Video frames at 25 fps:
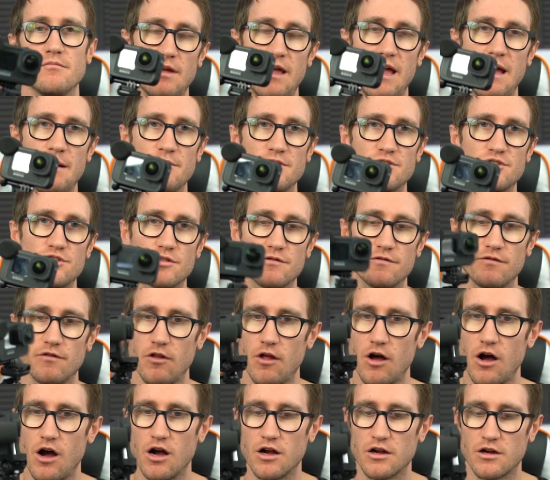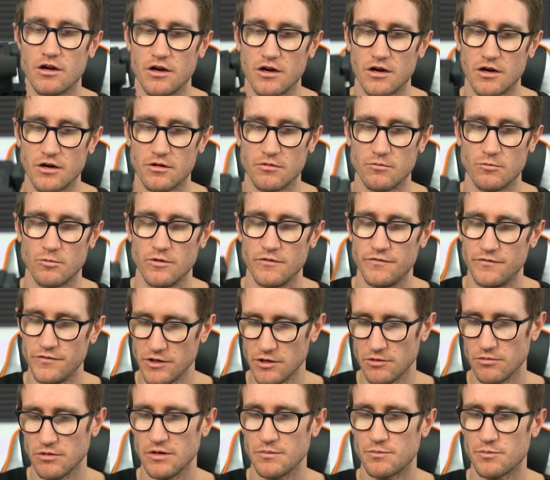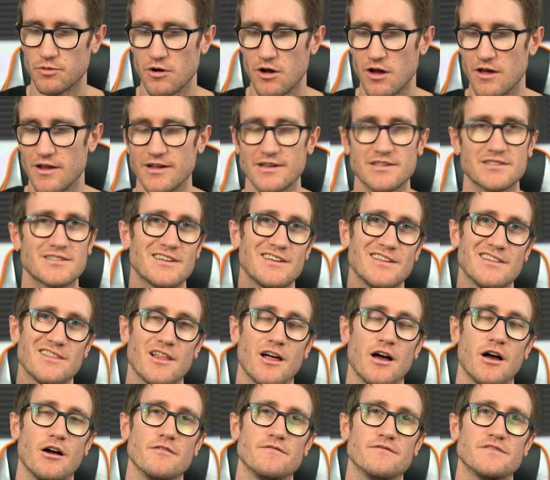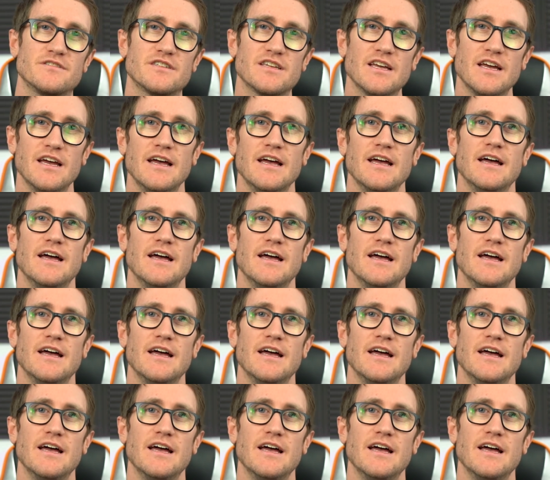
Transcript: amateur vlogger reviewing products that he loves.